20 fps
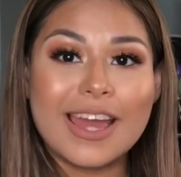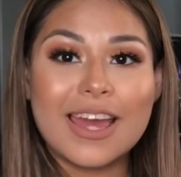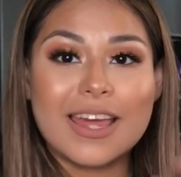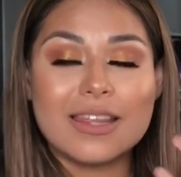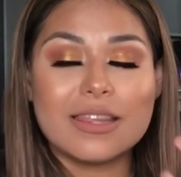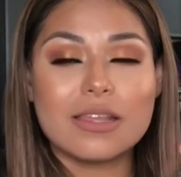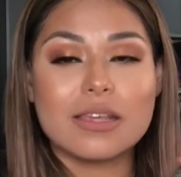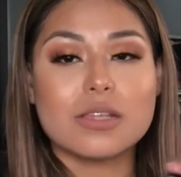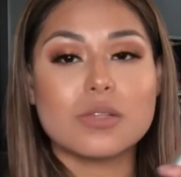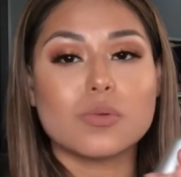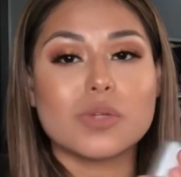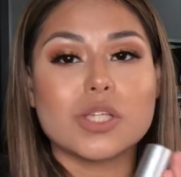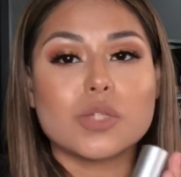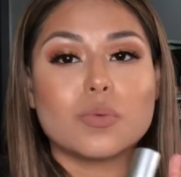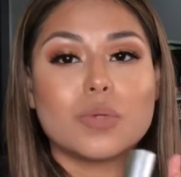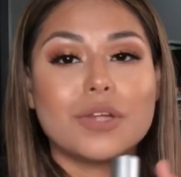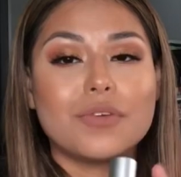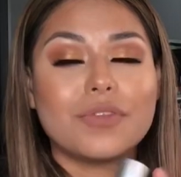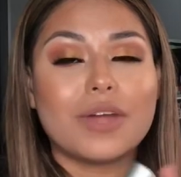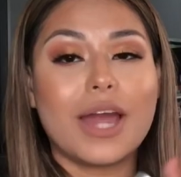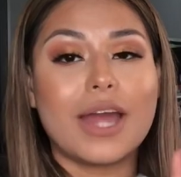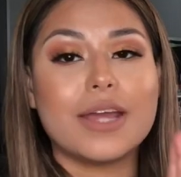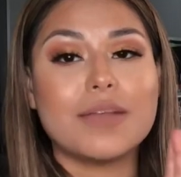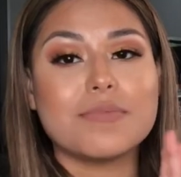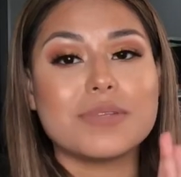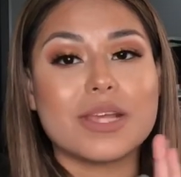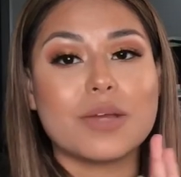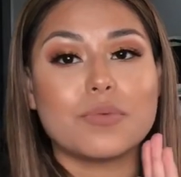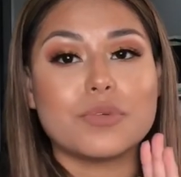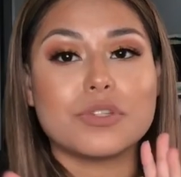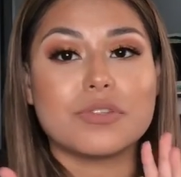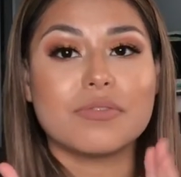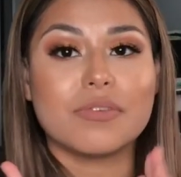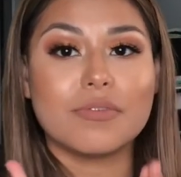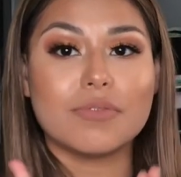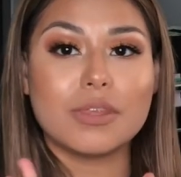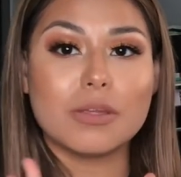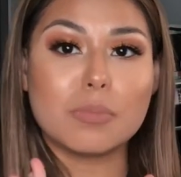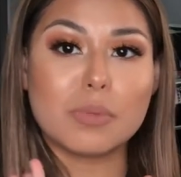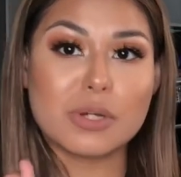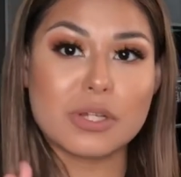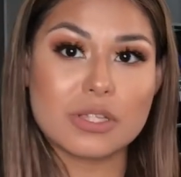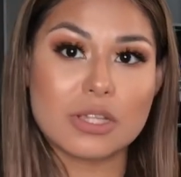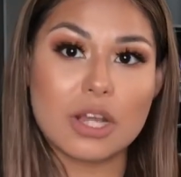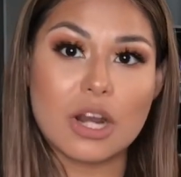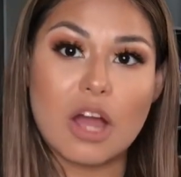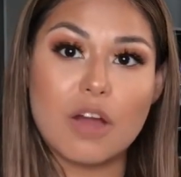and this was one of the items that was 50%